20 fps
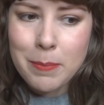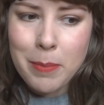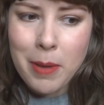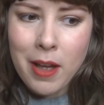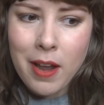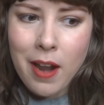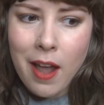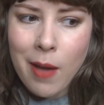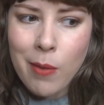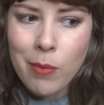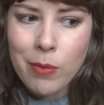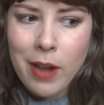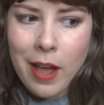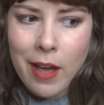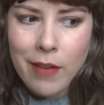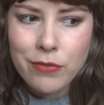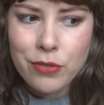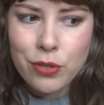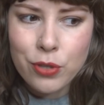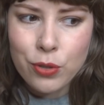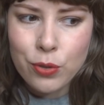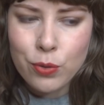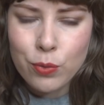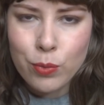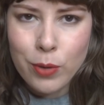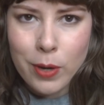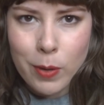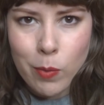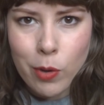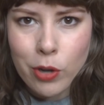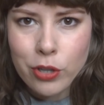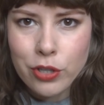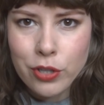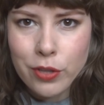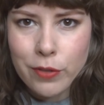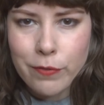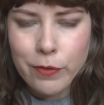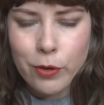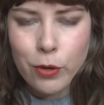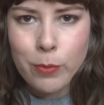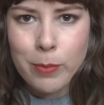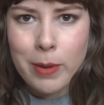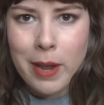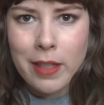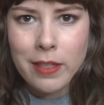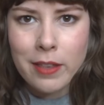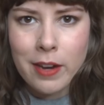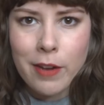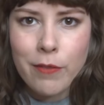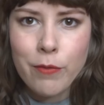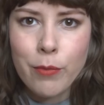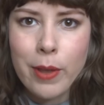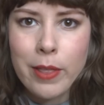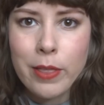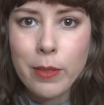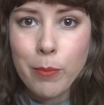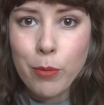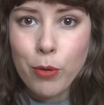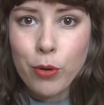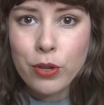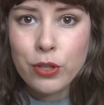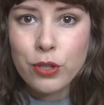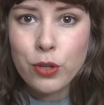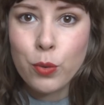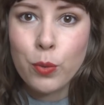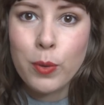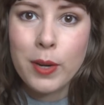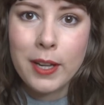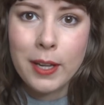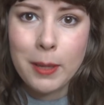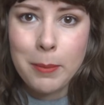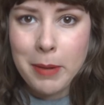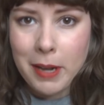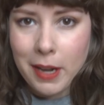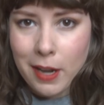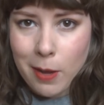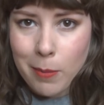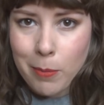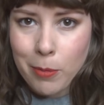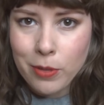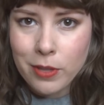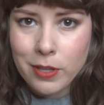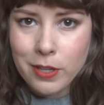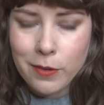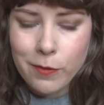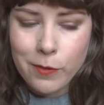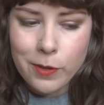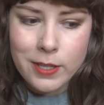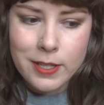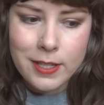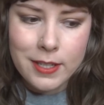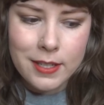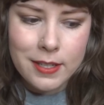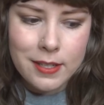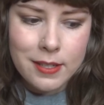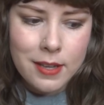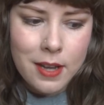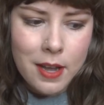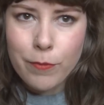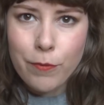but I would have to rewatch the film now that I've read the book to really pick up on the differences.